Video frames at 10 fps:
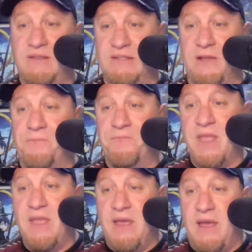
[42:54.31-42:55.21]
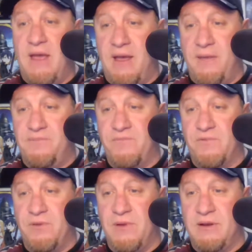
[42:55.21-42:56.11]
So, for
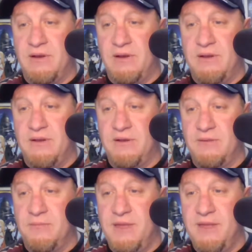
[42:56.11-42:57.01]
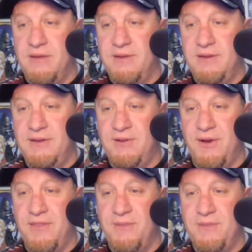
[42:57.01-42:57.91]
the record, it took me too
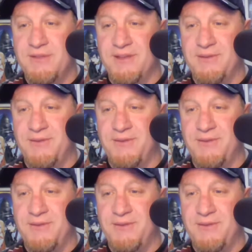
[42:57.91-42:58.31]
on the music.